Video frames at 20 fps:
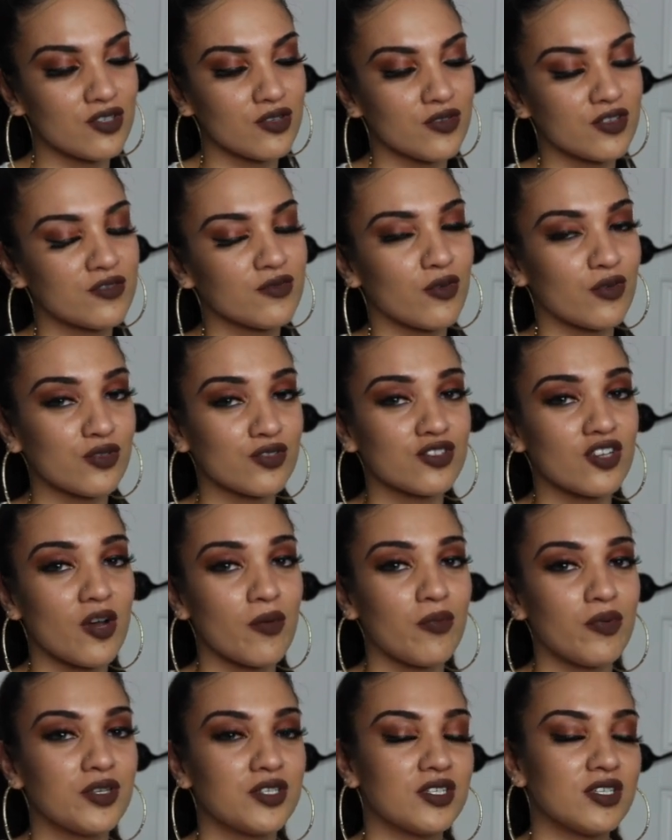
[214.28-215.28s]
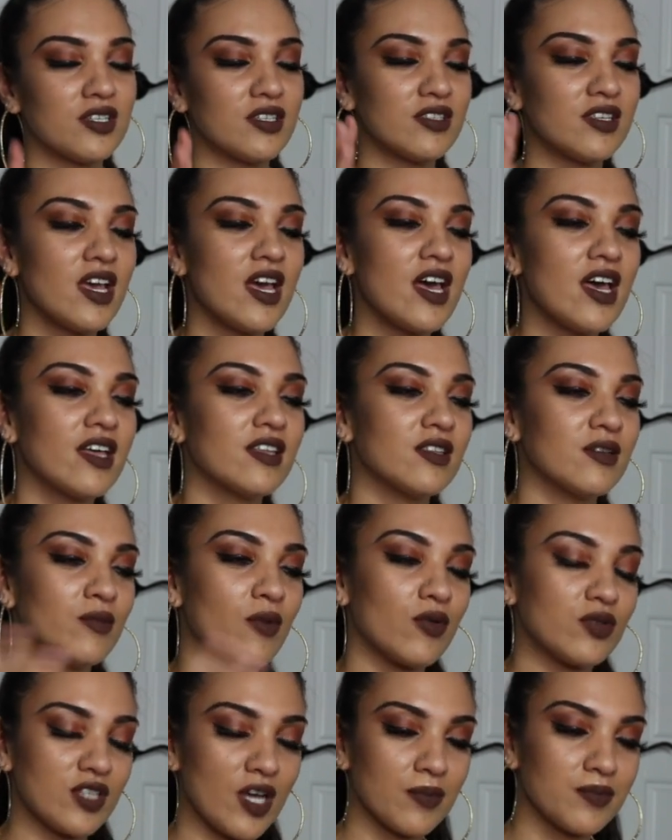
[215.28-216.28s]
service Photoshop, which is the
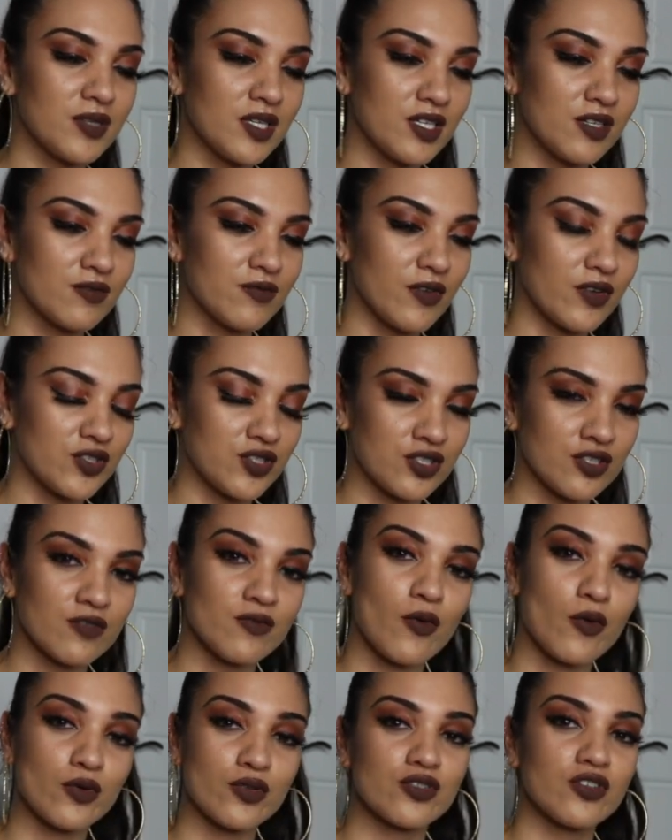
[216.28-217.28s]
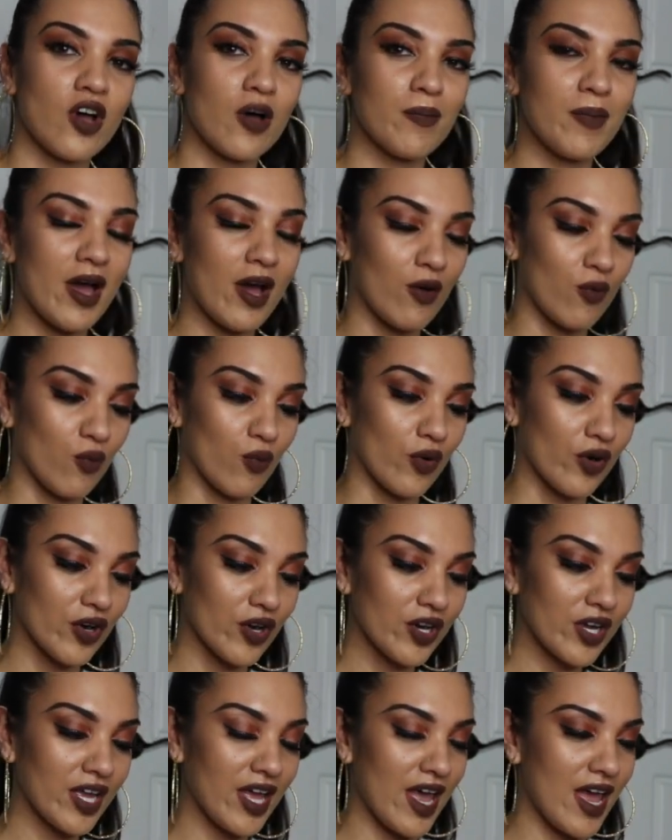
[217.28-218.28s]
most updated version of Photoshop at
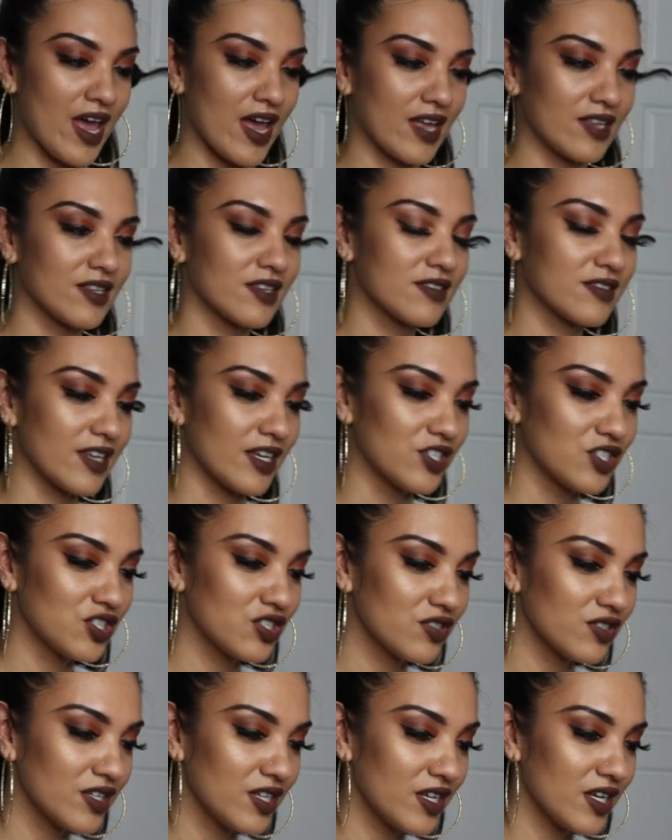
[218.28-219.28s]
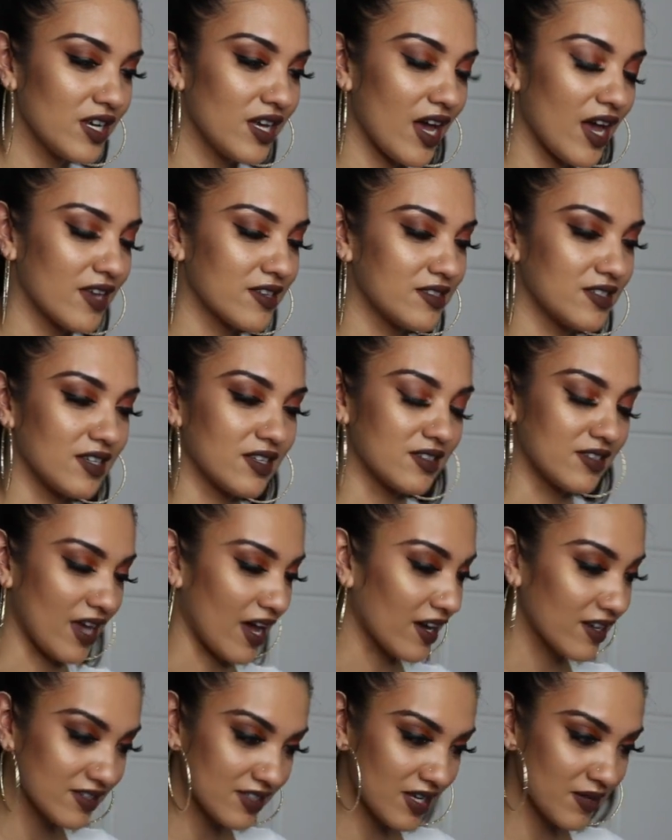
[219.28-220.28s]
work, and essentially it has the
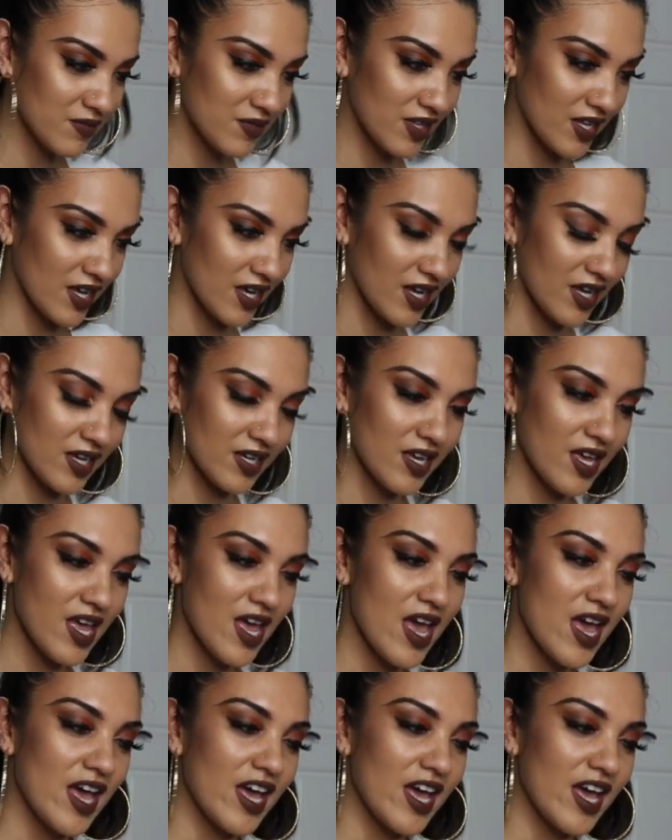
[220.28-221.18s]
exact same thing.